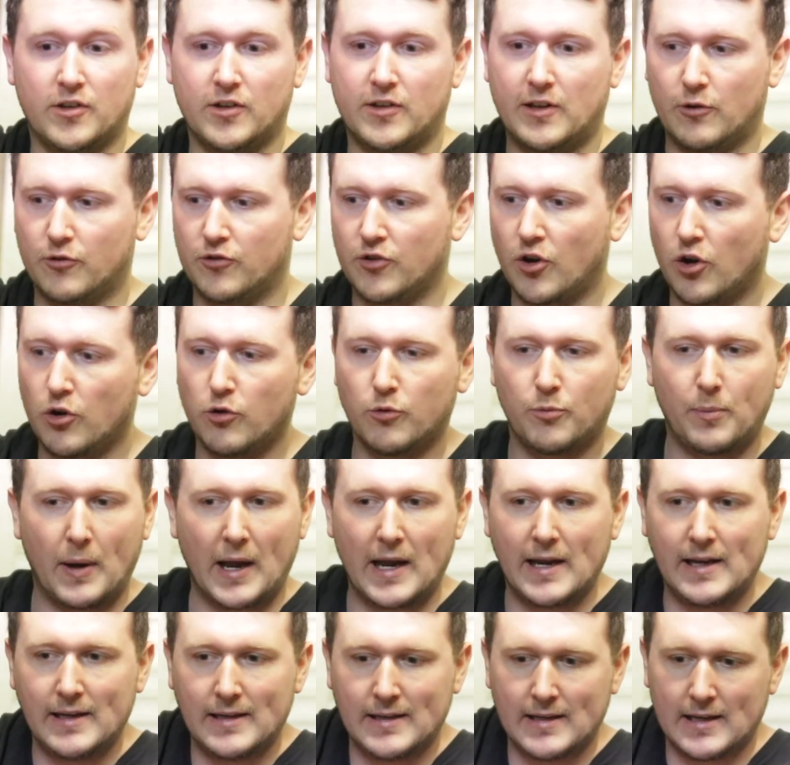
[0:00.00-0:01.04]
There was no
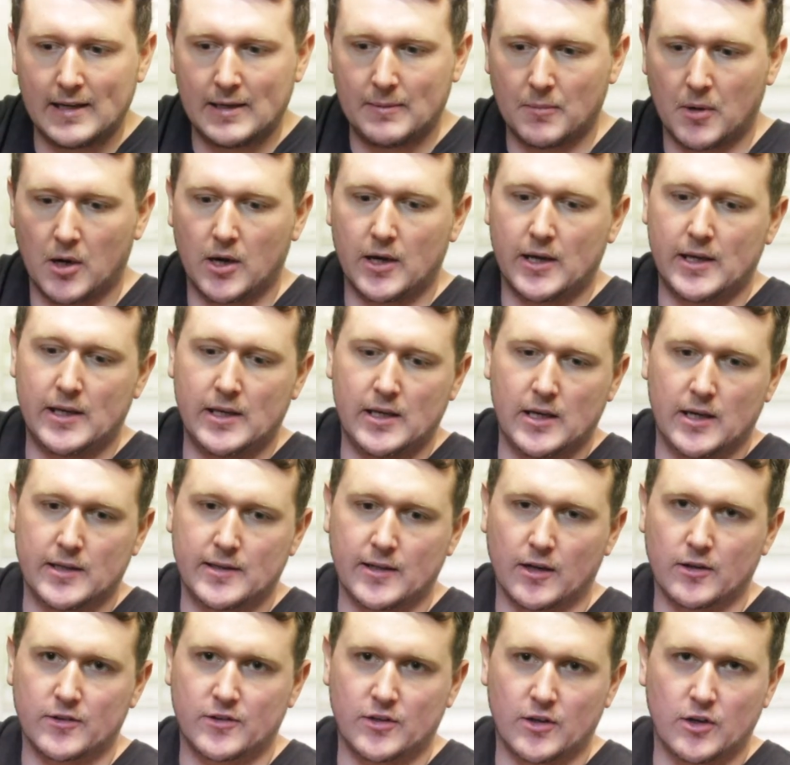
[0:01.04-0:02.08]
pain in my
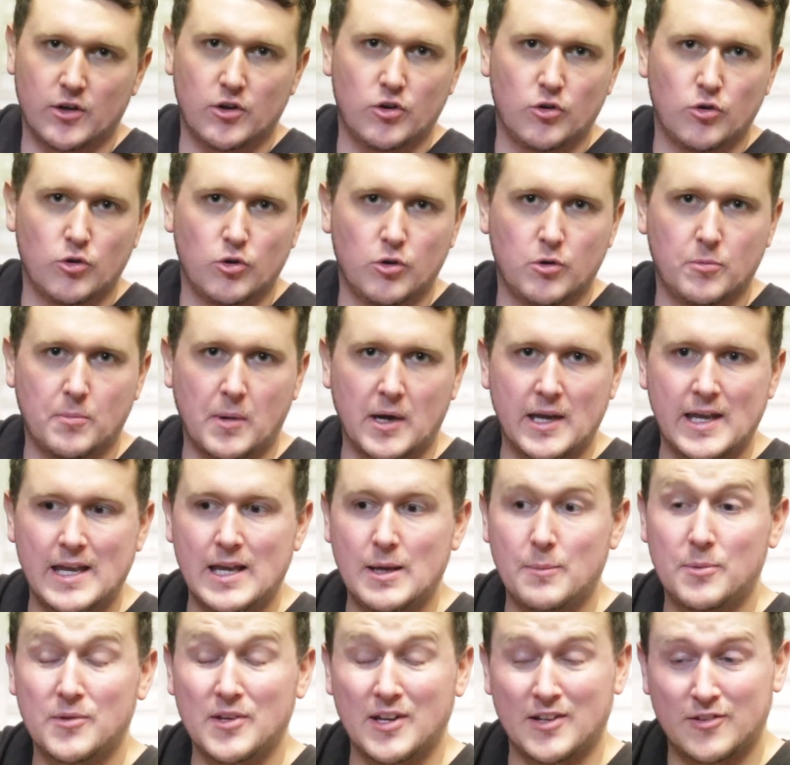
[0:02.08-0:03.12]
adductor or my
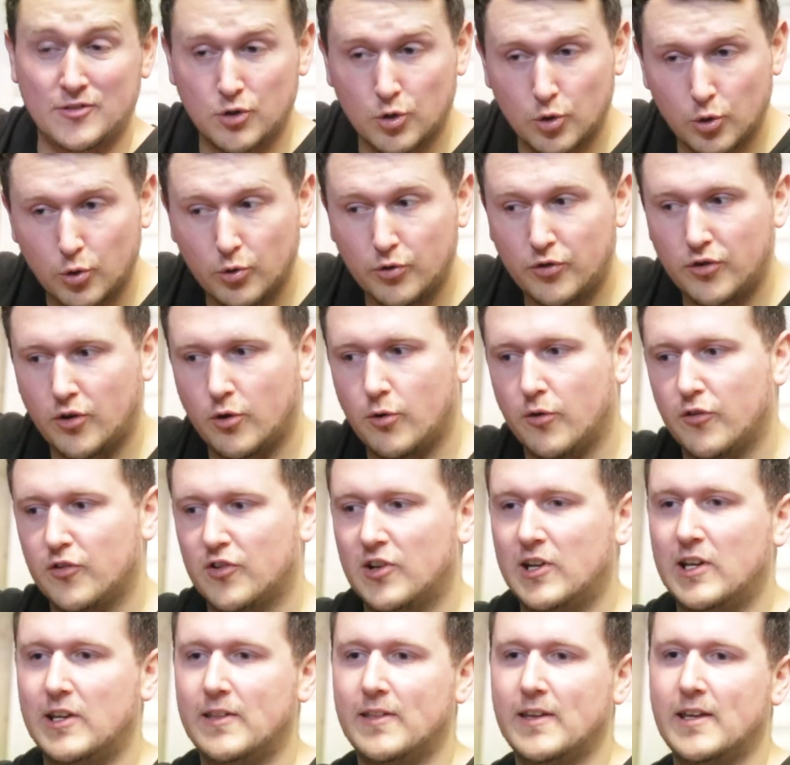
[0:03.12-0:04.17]
hips at all, so
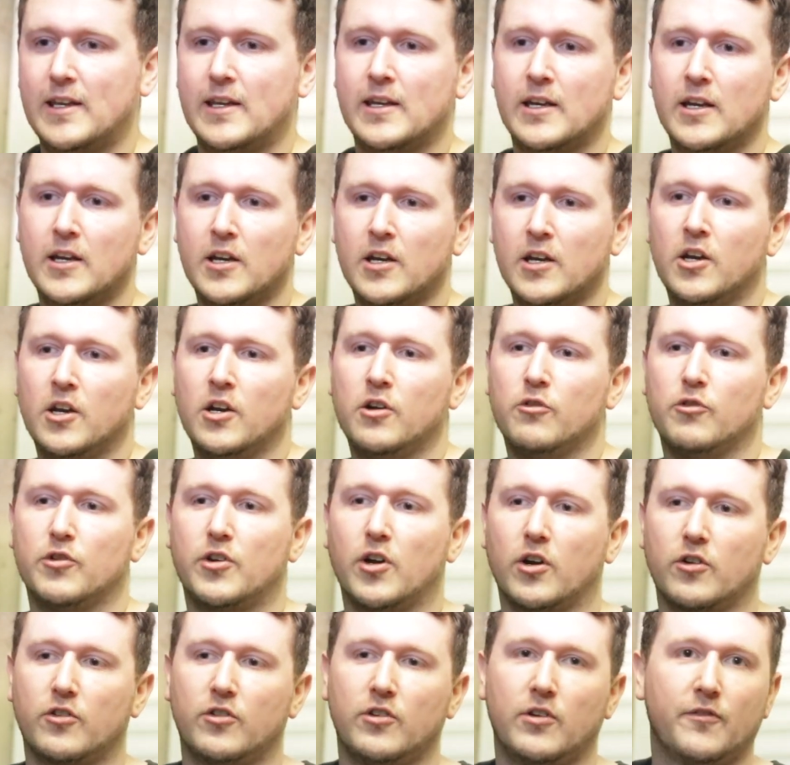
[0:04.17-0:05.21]
obviously the
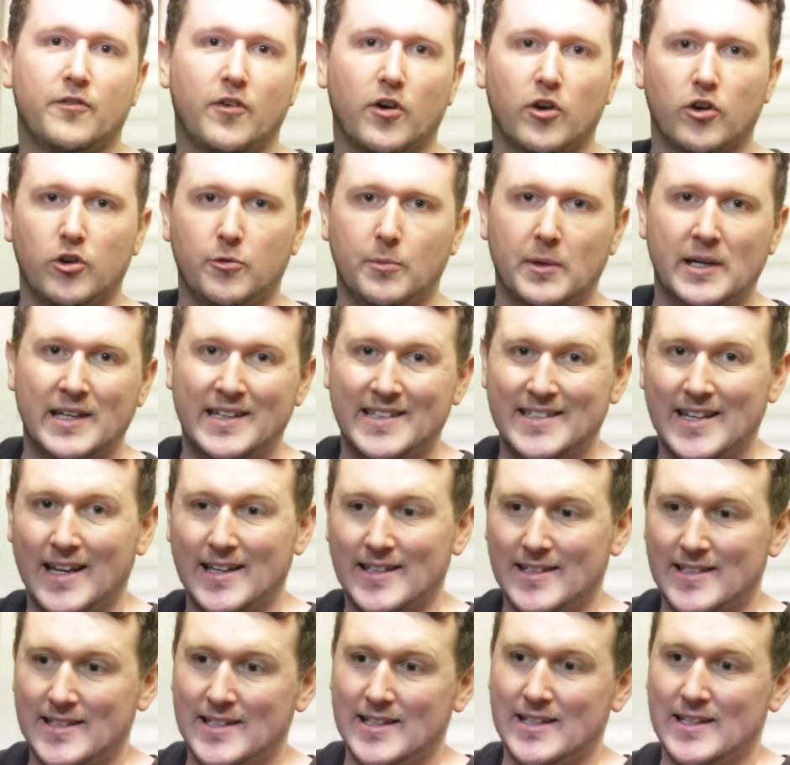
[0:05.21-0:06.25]
reduction in volume and
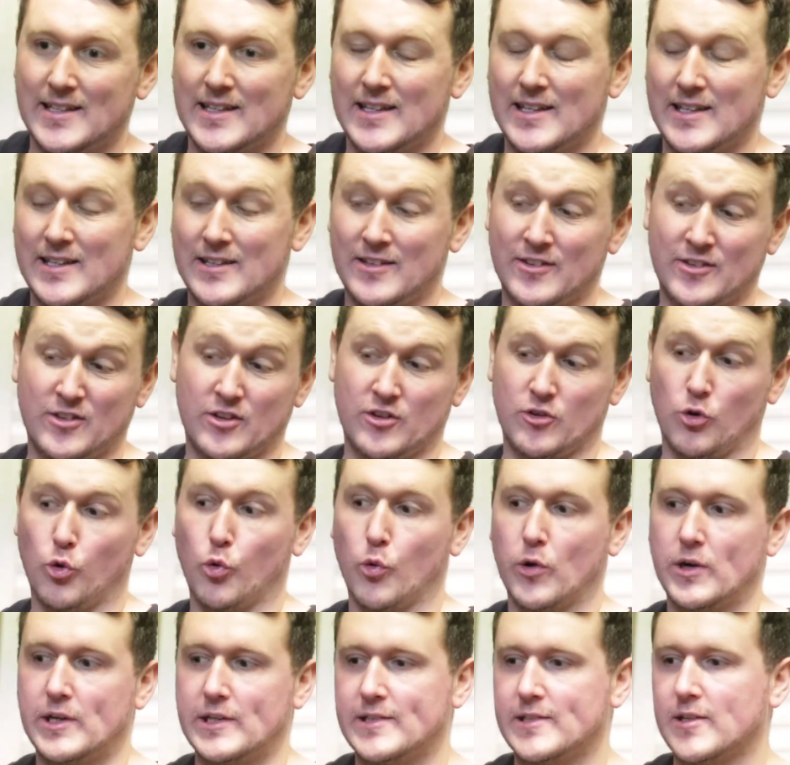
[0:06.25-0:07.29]
intensity is
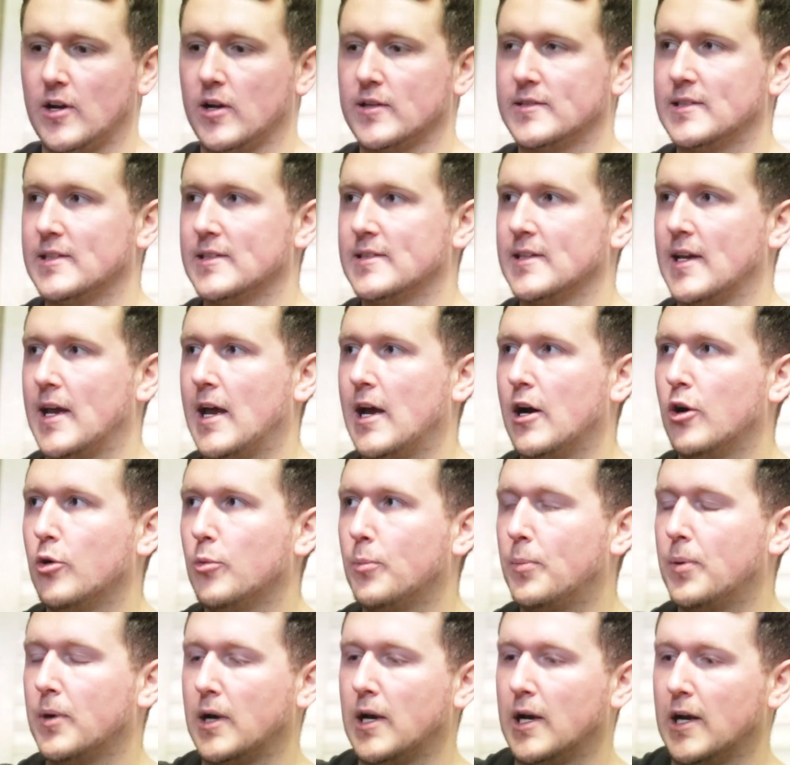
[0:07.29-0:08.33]
already starting to
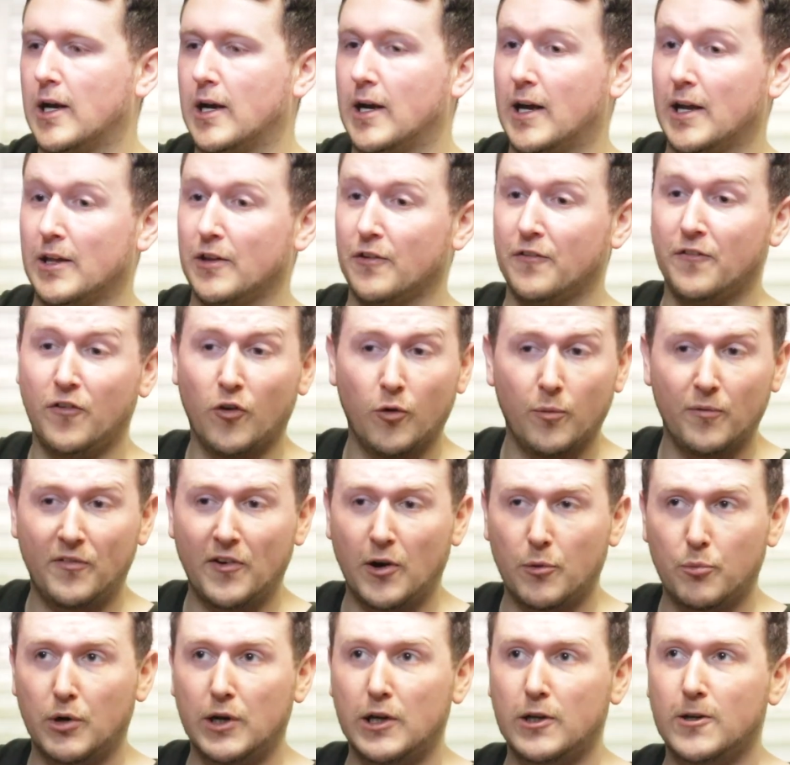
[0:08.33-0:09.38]
help, and the form
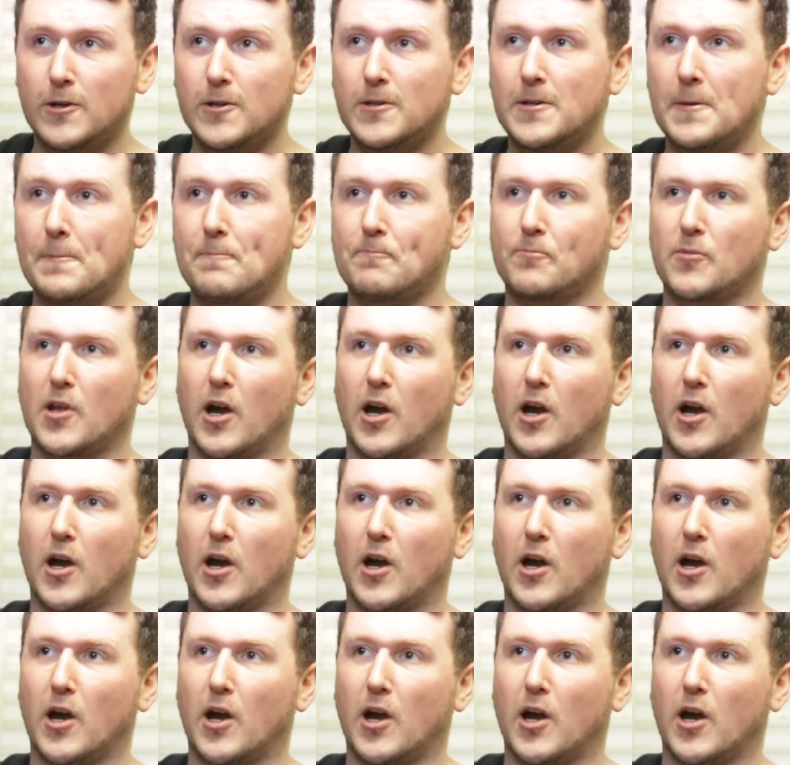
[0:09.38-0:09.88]
felt pretty good.